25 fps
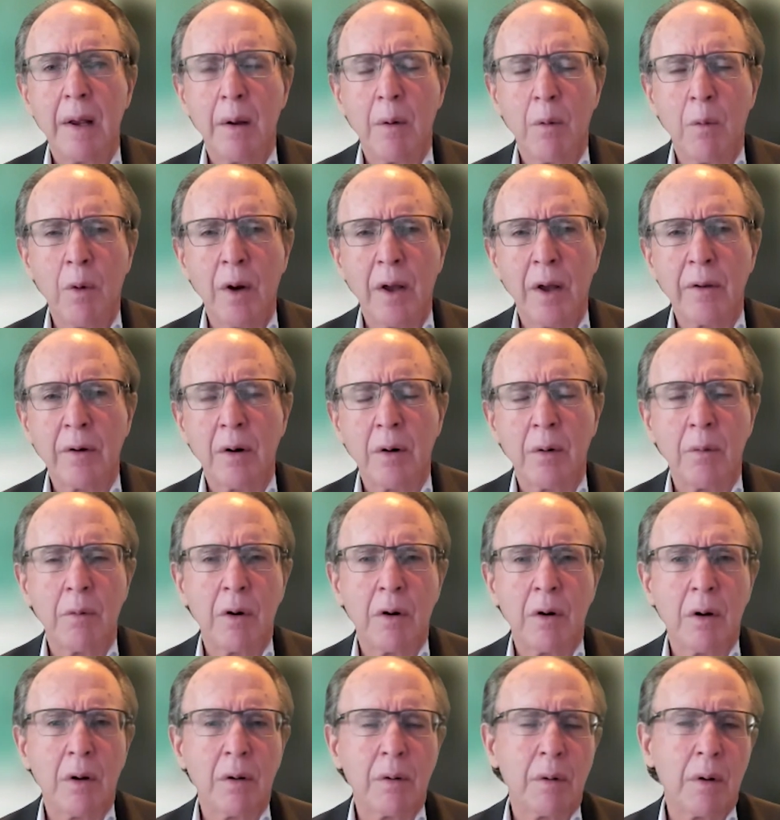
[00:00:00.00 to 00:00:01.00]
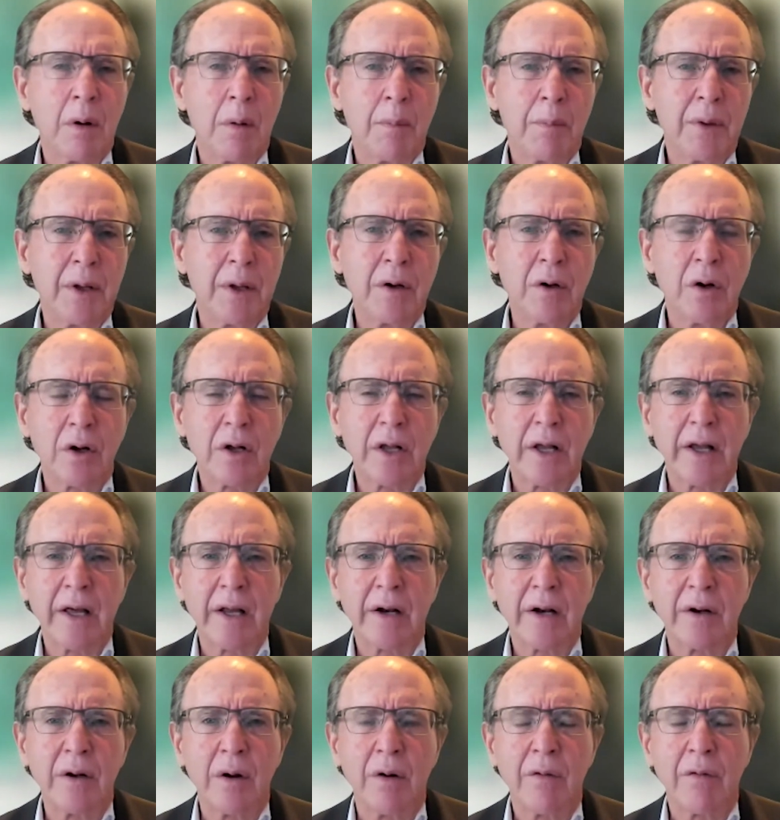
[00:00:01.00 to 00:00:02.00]
whether it will be looking
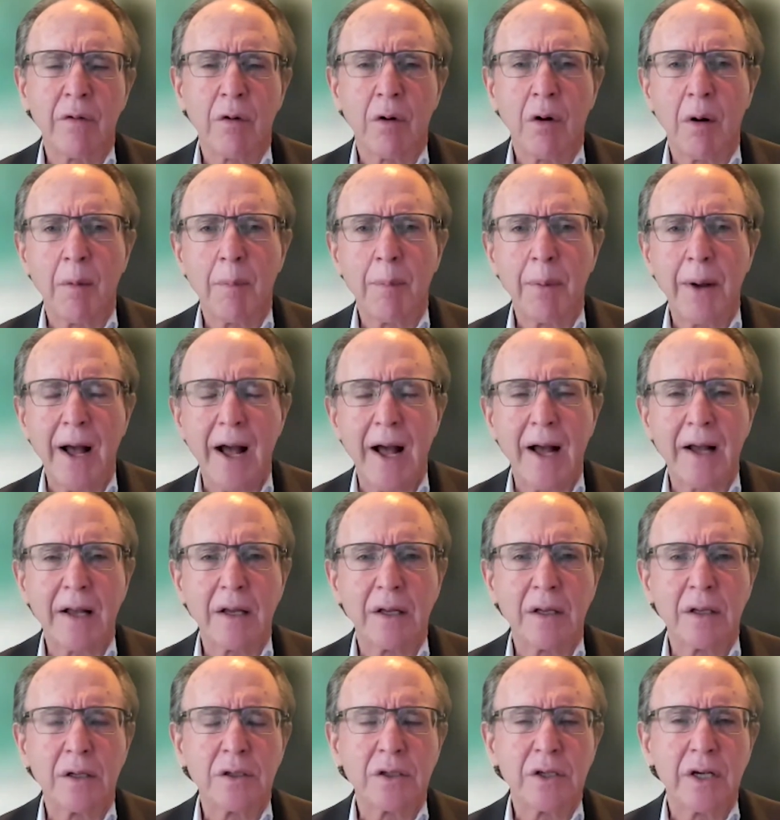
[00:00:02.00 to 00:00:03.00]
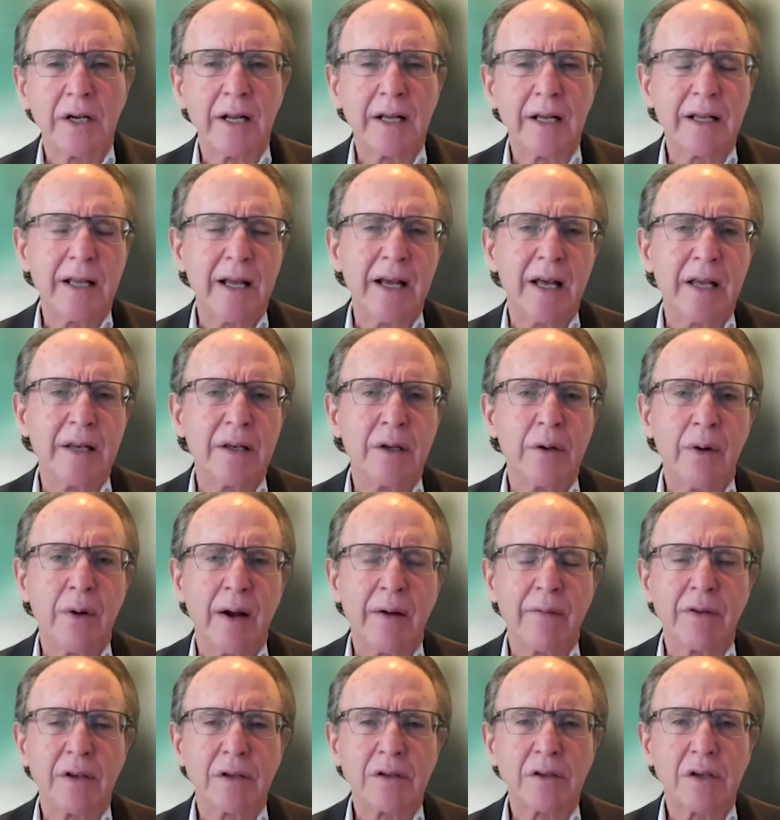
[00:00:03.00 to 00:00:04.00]
at an overall package. And again, you
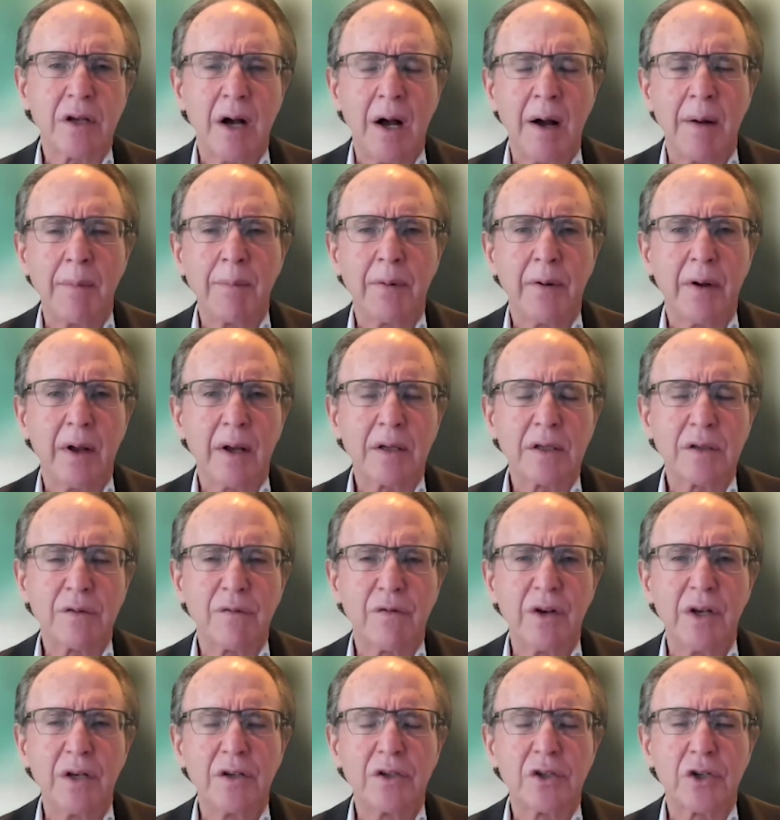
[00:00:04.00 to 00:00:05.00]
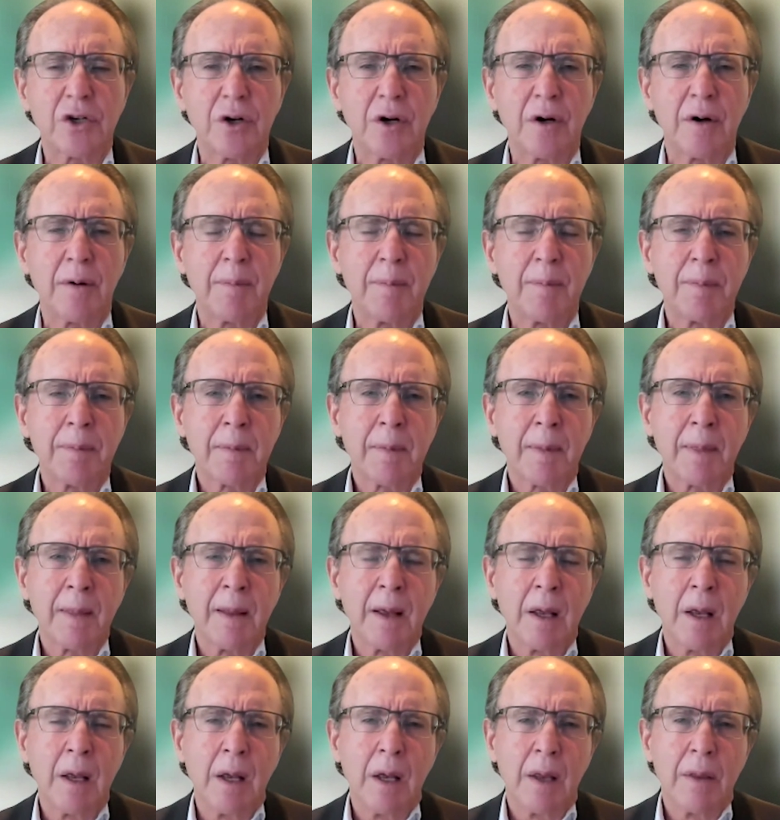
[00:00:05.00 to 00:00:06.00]
have this complex feature
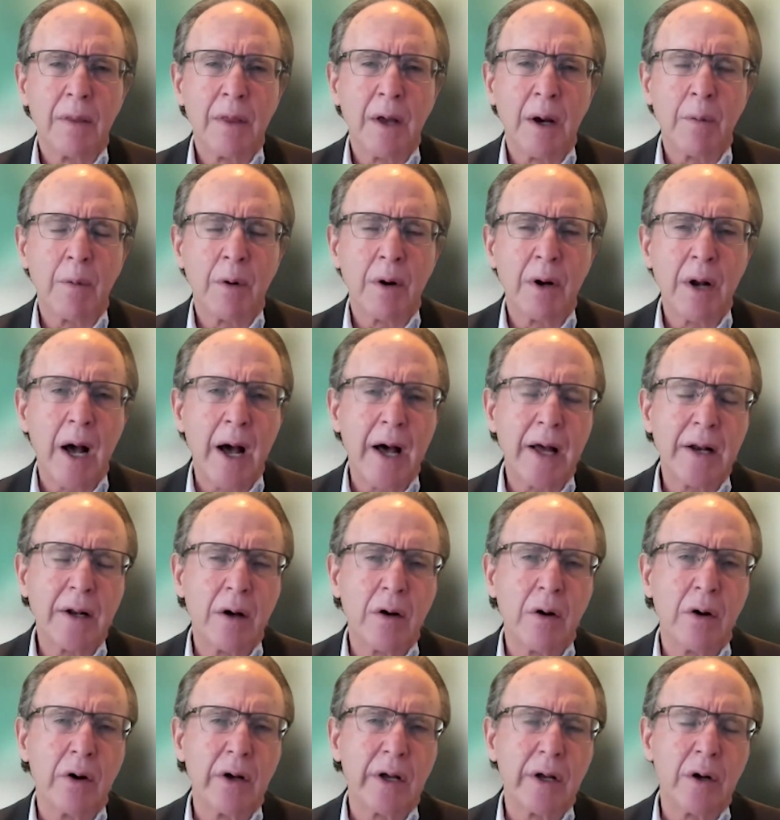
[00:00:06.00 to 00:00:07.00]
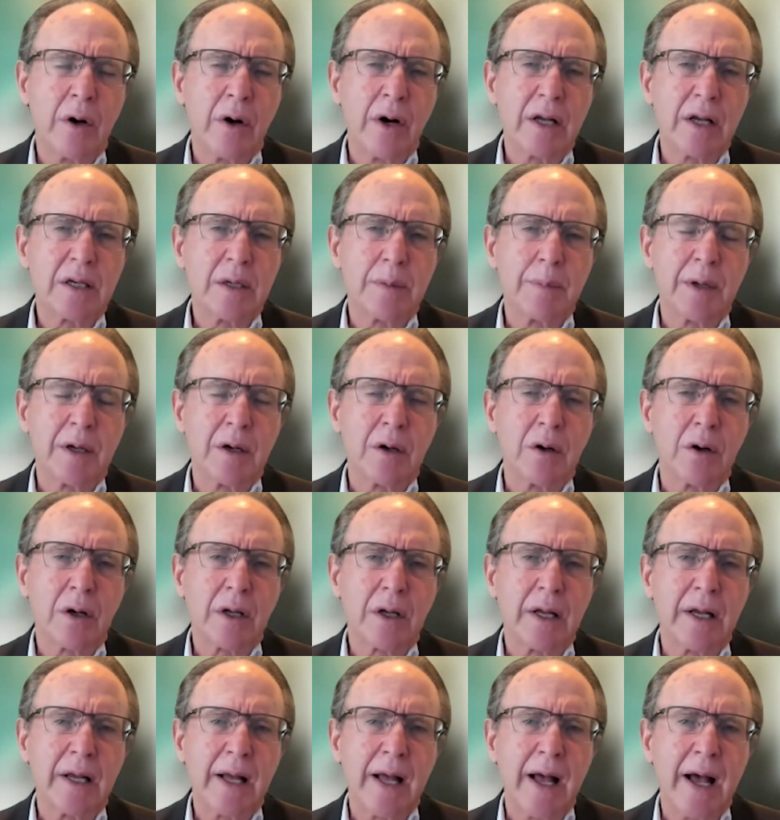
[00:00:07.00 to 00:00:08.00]
that we're not only going to be
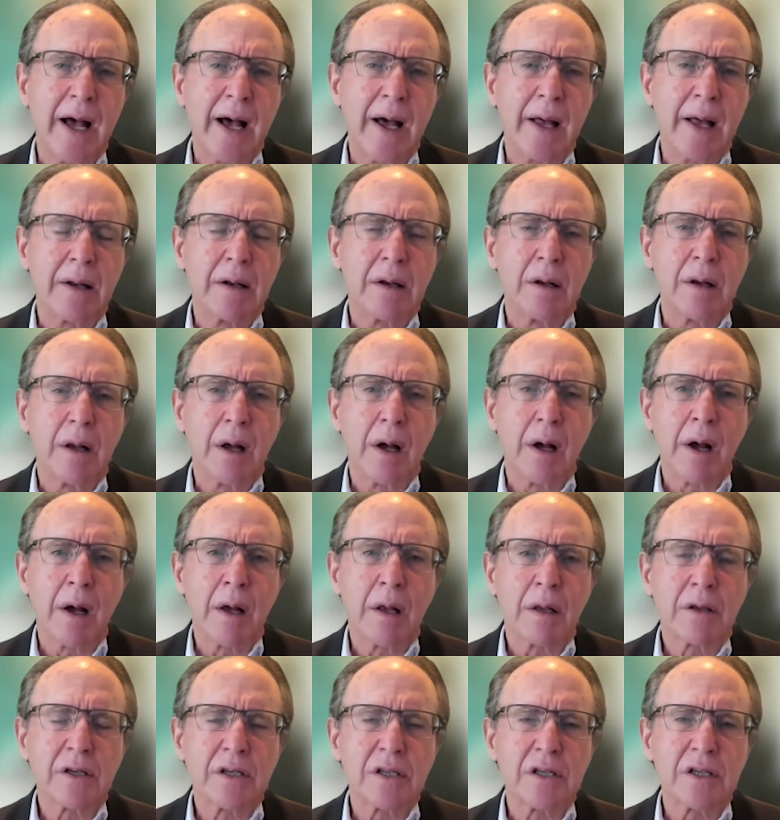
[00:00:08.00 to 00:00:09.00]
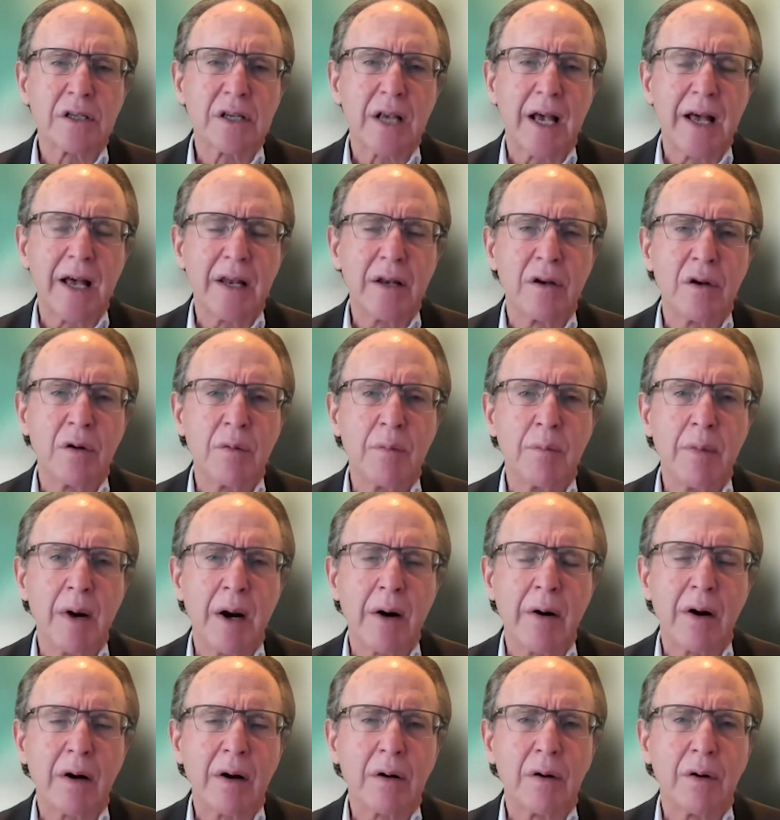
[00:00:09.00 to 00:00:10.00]
looking at set
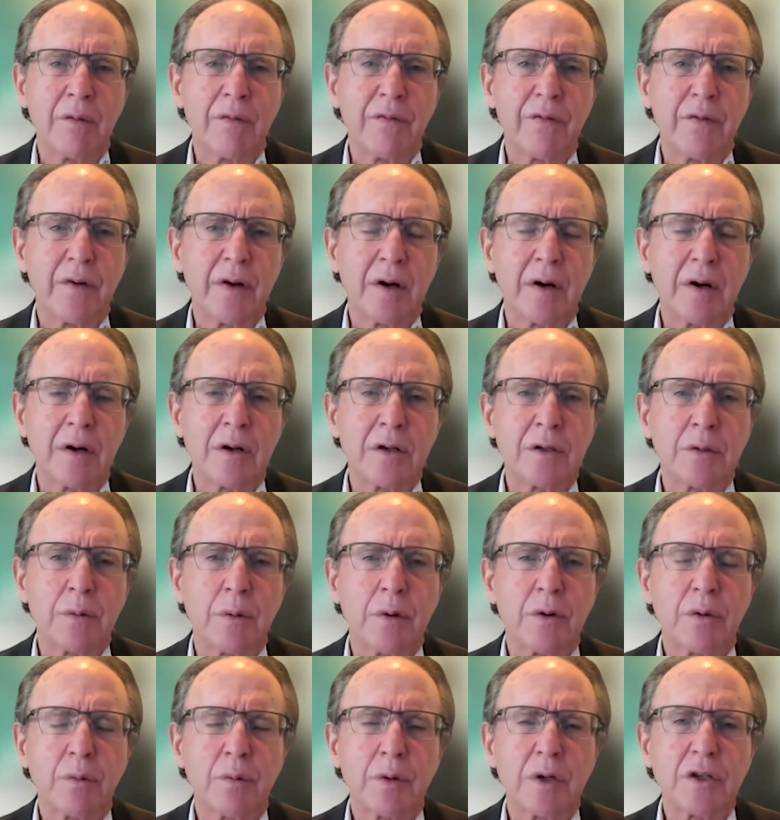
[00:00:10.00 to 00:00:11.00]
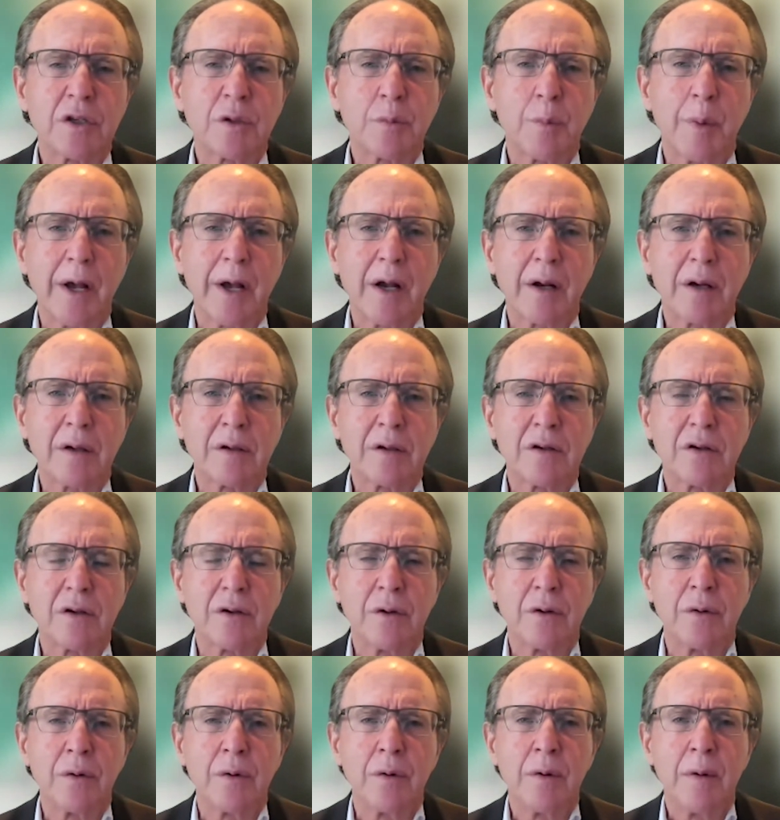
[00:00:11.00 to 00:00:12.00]
numerical figures with respect
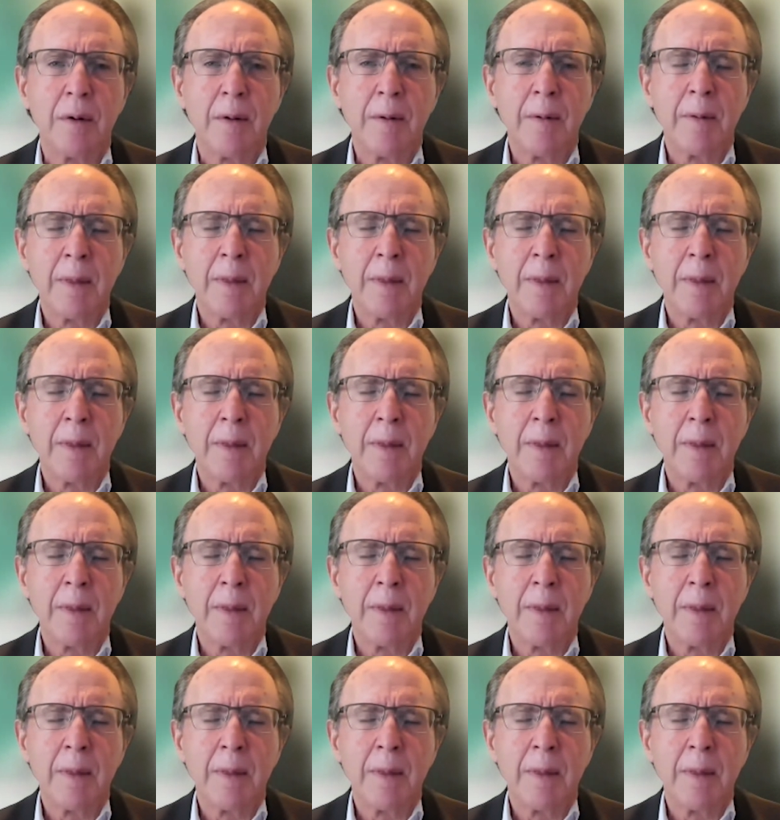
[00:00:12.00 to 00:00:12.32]
to